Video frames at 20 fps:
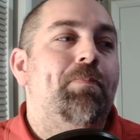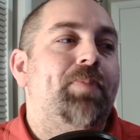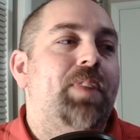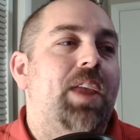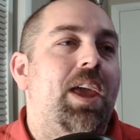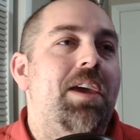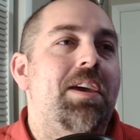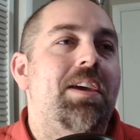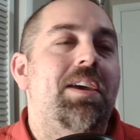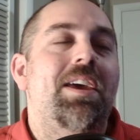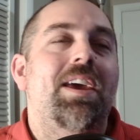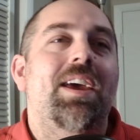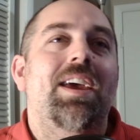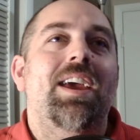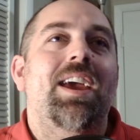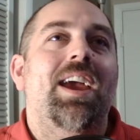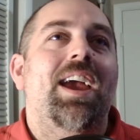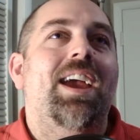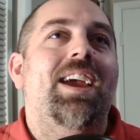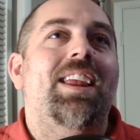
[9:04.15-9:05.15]
And
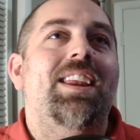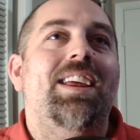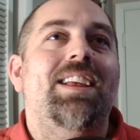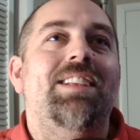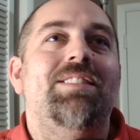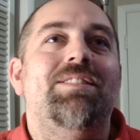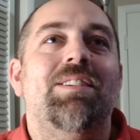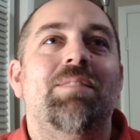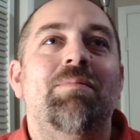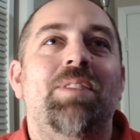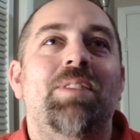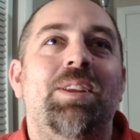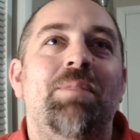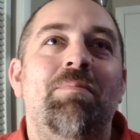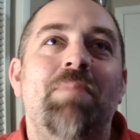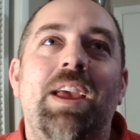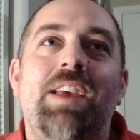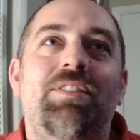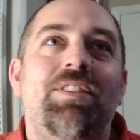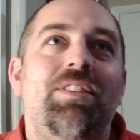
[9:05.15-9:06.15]
it's an
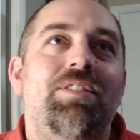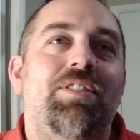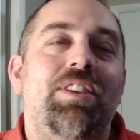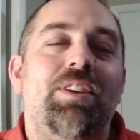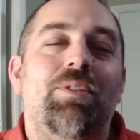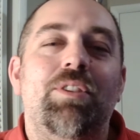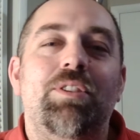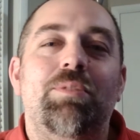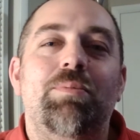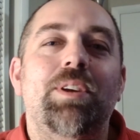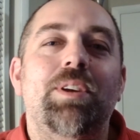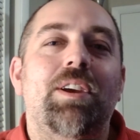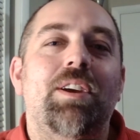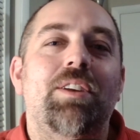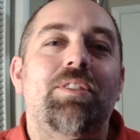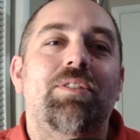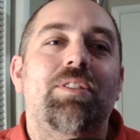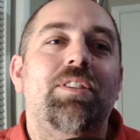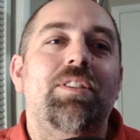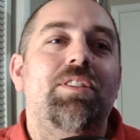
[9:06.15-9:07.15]
amazing sequence,
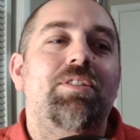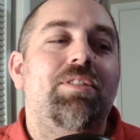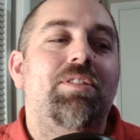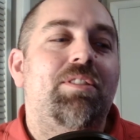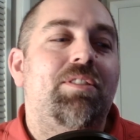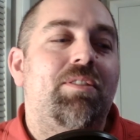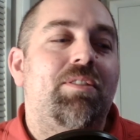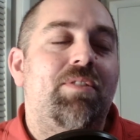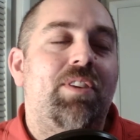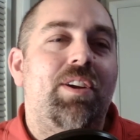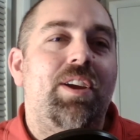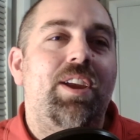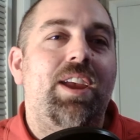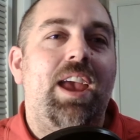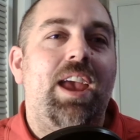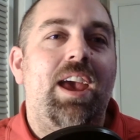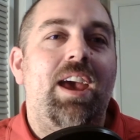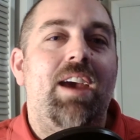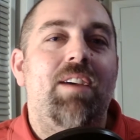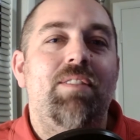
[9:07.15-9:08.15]
because this is a very
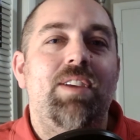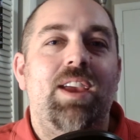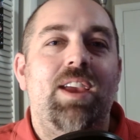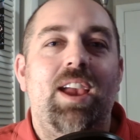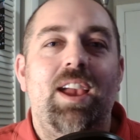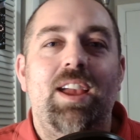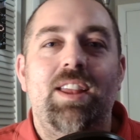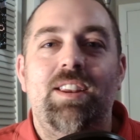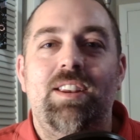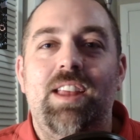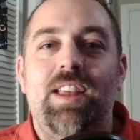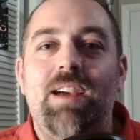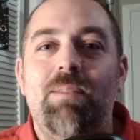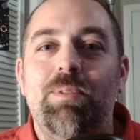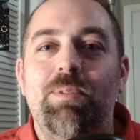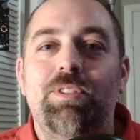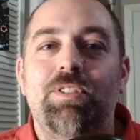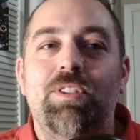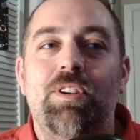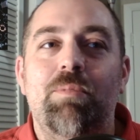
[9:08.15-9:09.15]
heavy-handed
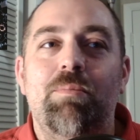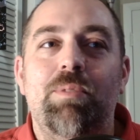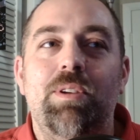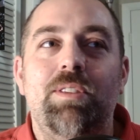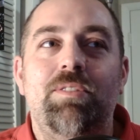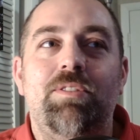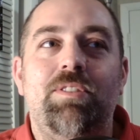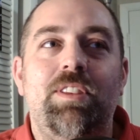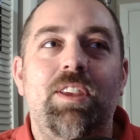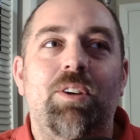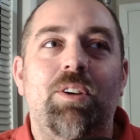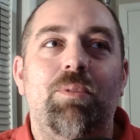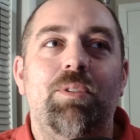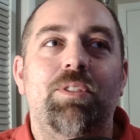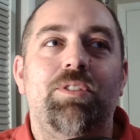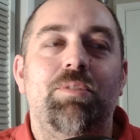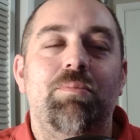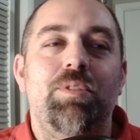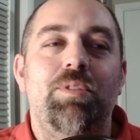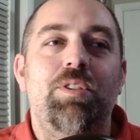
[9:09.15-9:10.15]
episode, but it's dealt with
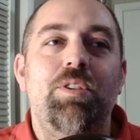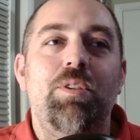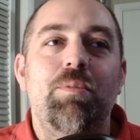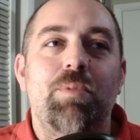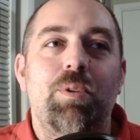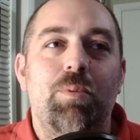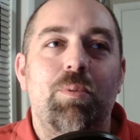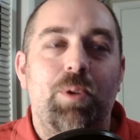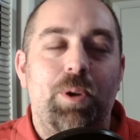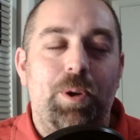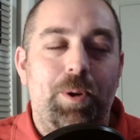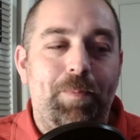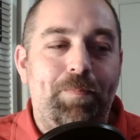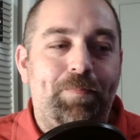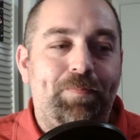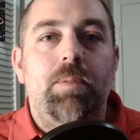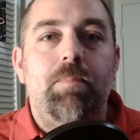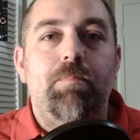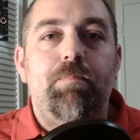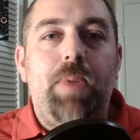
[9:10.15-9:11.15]
some humor, where
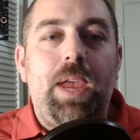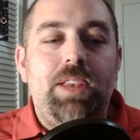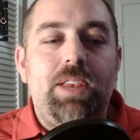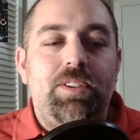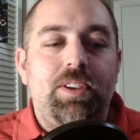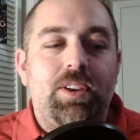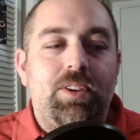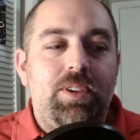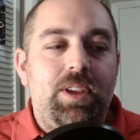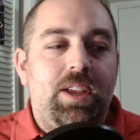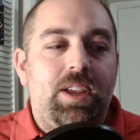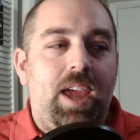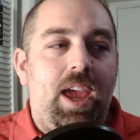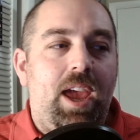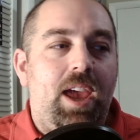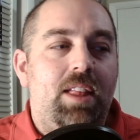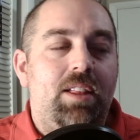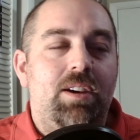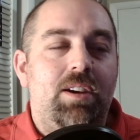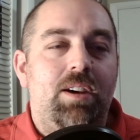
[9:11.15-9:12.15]
basically
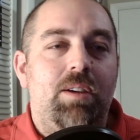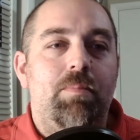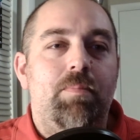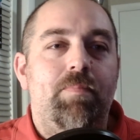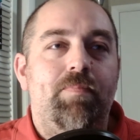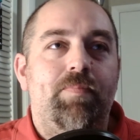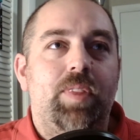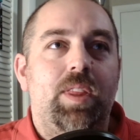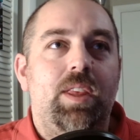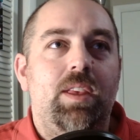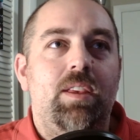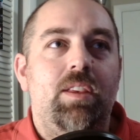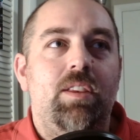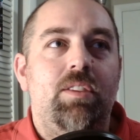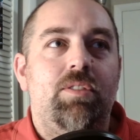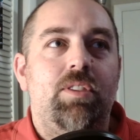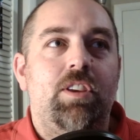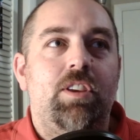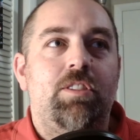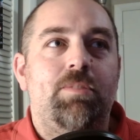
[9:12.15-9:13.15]
Caleb
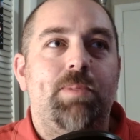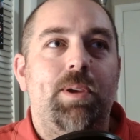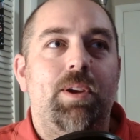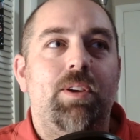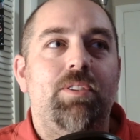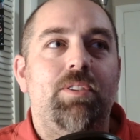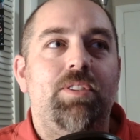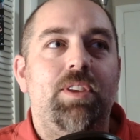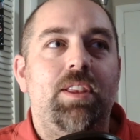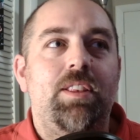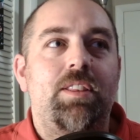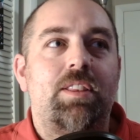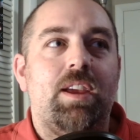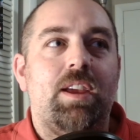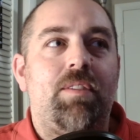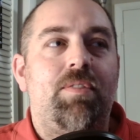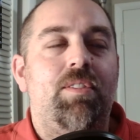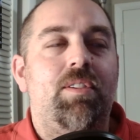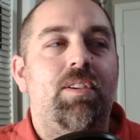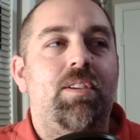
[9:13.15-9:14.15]
is experiencing
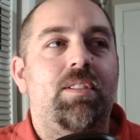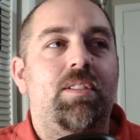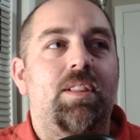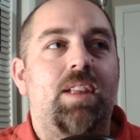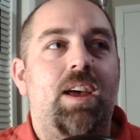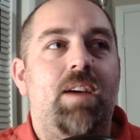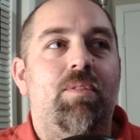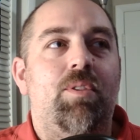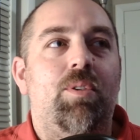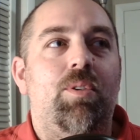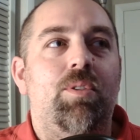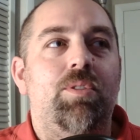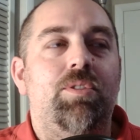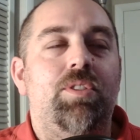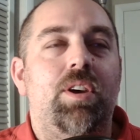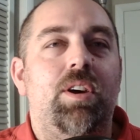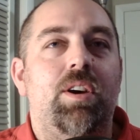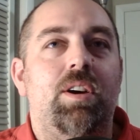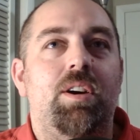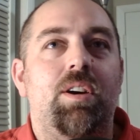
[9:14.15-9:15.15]
different levels
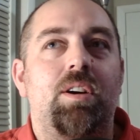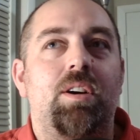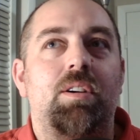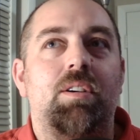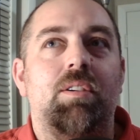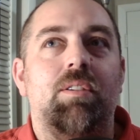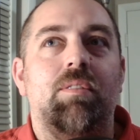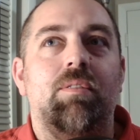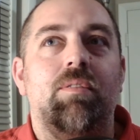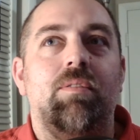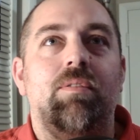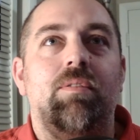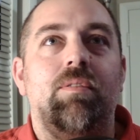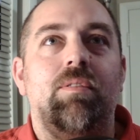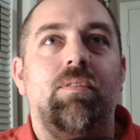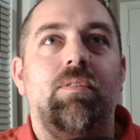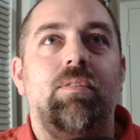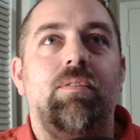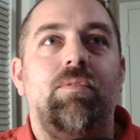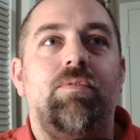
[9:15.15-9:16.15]
of
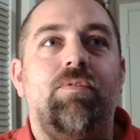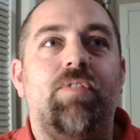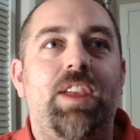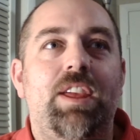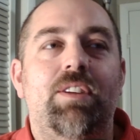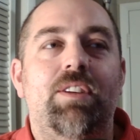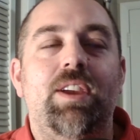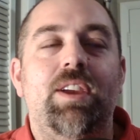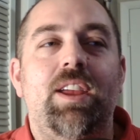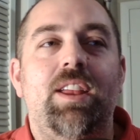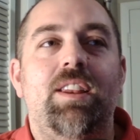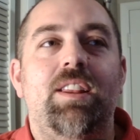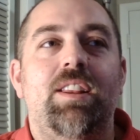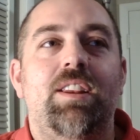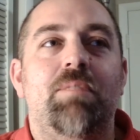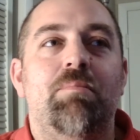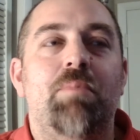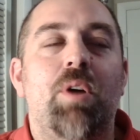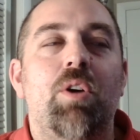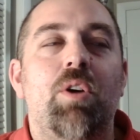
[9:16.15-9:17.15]
feeling and
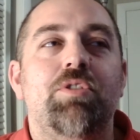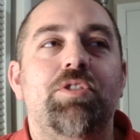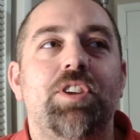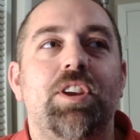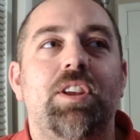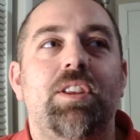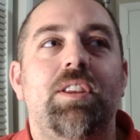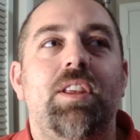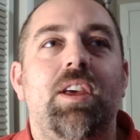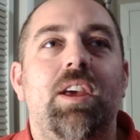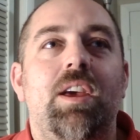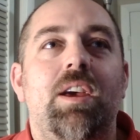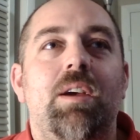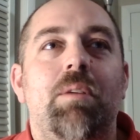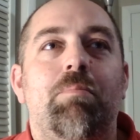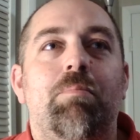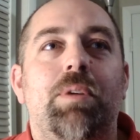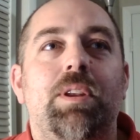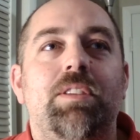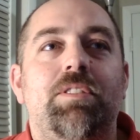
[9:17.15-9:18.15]
emotion,
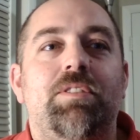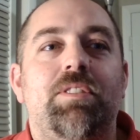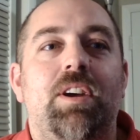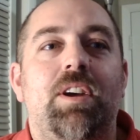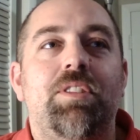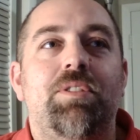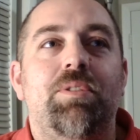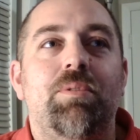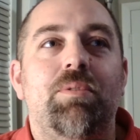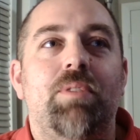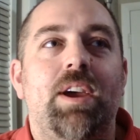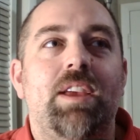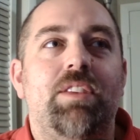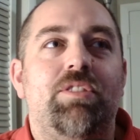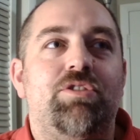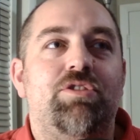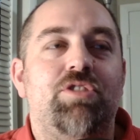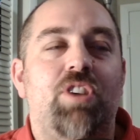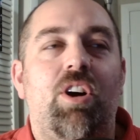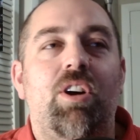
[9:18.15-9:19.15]
but it's done through like
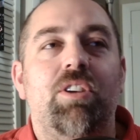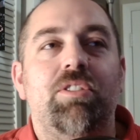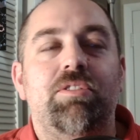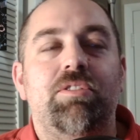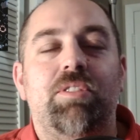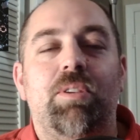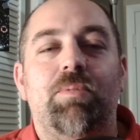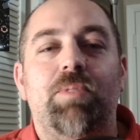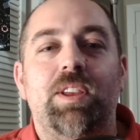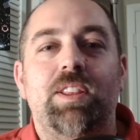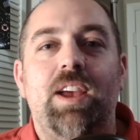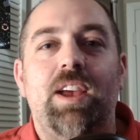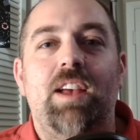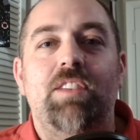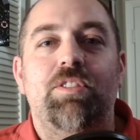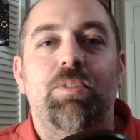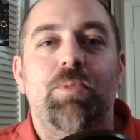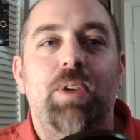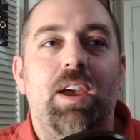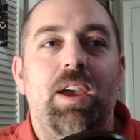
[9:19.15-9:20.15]
songs and stuff like that.
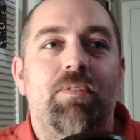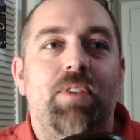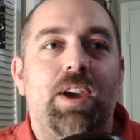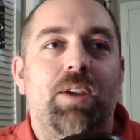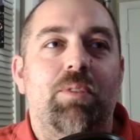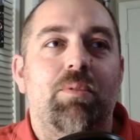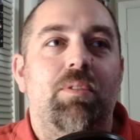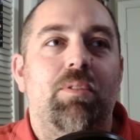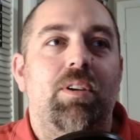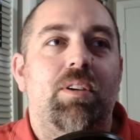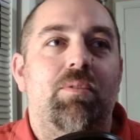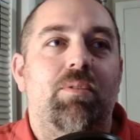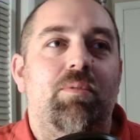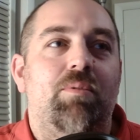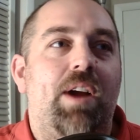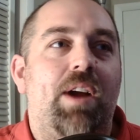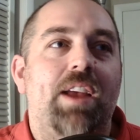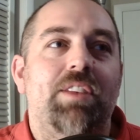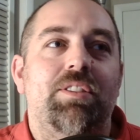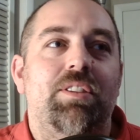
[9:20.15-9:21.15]
So we have like a
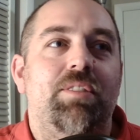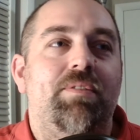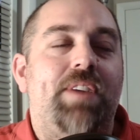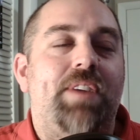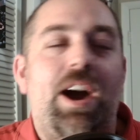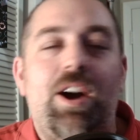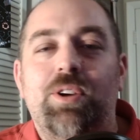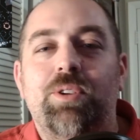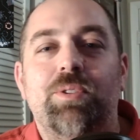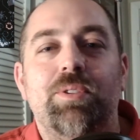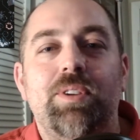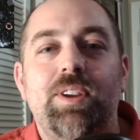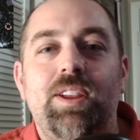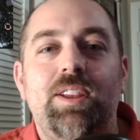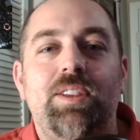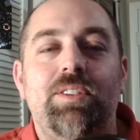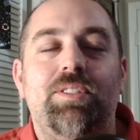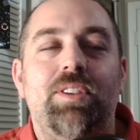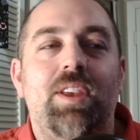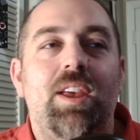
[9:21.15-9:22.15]
Rise of the
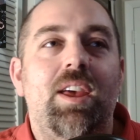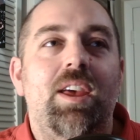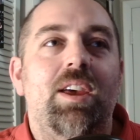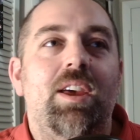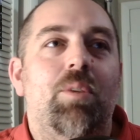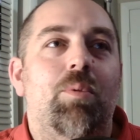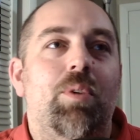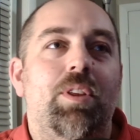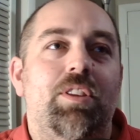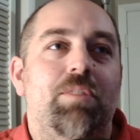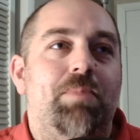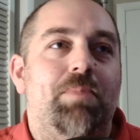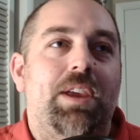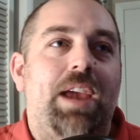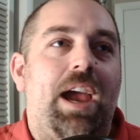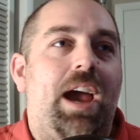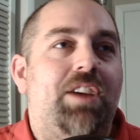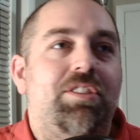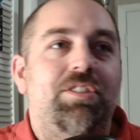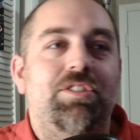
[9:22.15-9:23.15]
Valkyries when the big
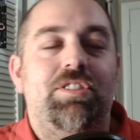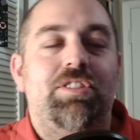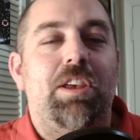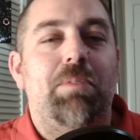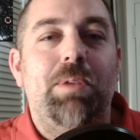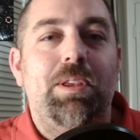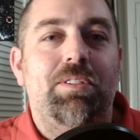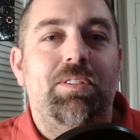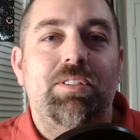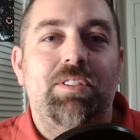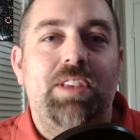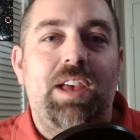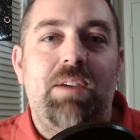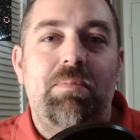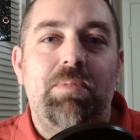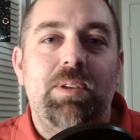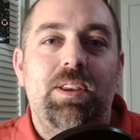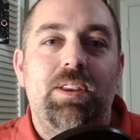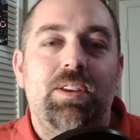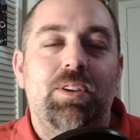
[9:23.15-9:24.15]
action set piece is
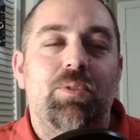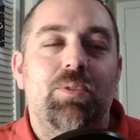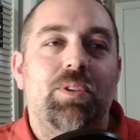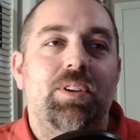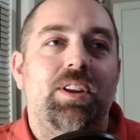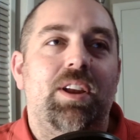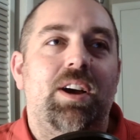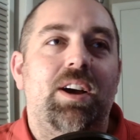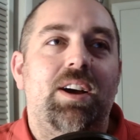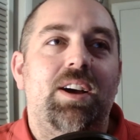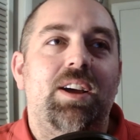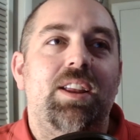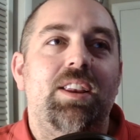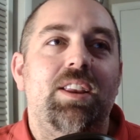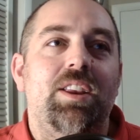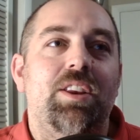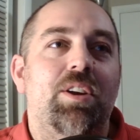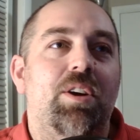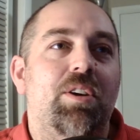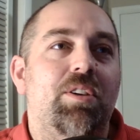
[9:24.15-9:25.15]
happening going on.
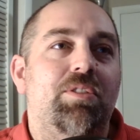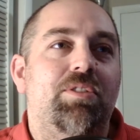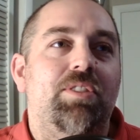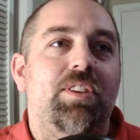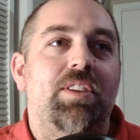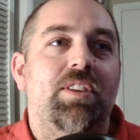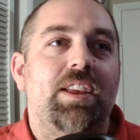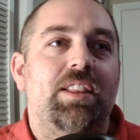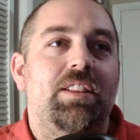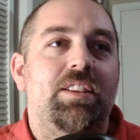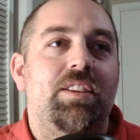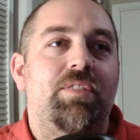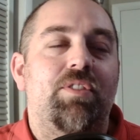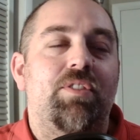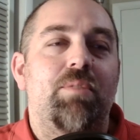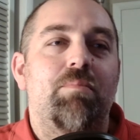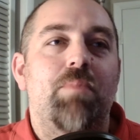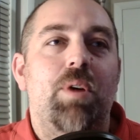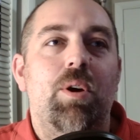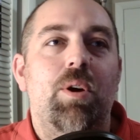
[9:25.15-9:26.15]
You know, you see like the
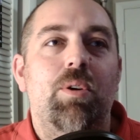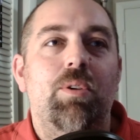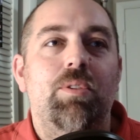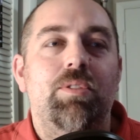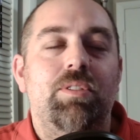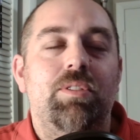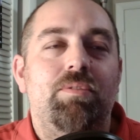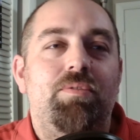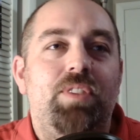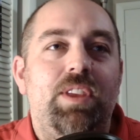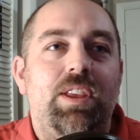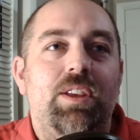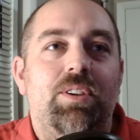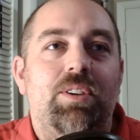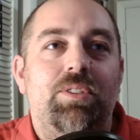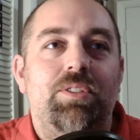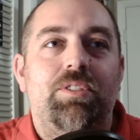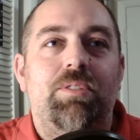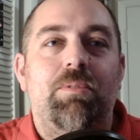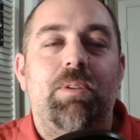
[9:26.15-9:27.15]
different modes and
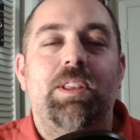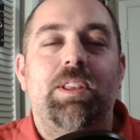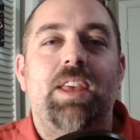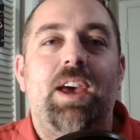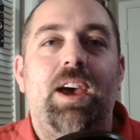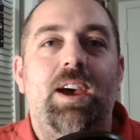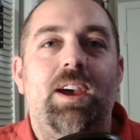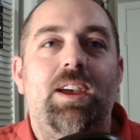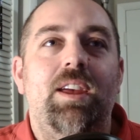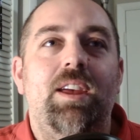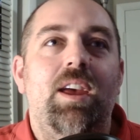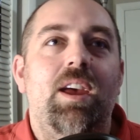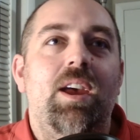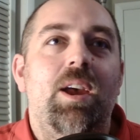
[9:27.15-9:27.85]
feels and stuff like that.